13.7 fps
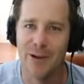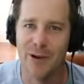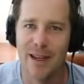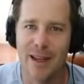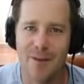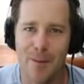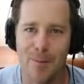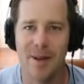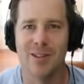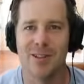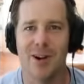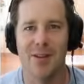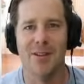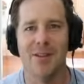Give your pigs
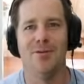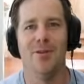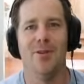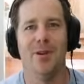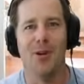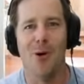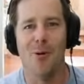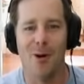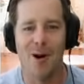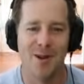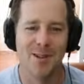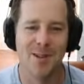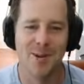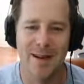all this food and no water,
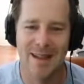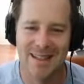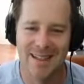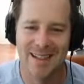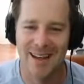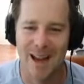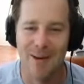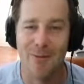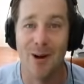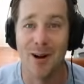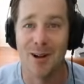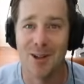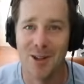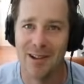so we need to get a water
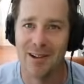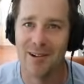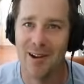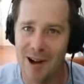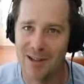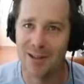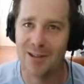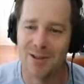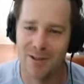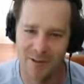trailer also soon.